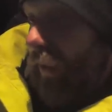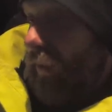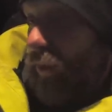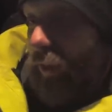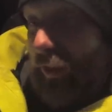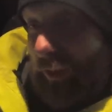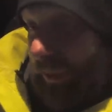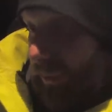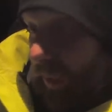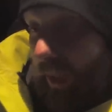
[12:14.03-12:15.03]
It's just,
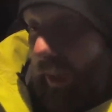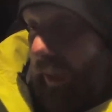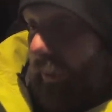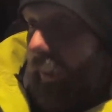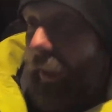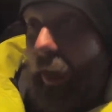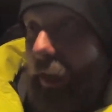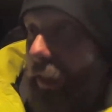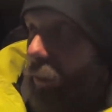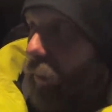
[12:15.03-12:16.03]
it's got an air leak and I
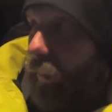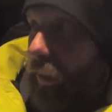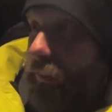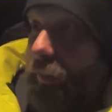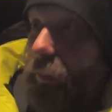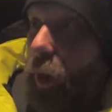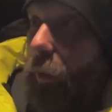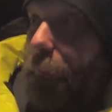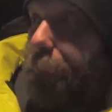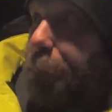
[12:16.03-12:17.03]
need a replacement part.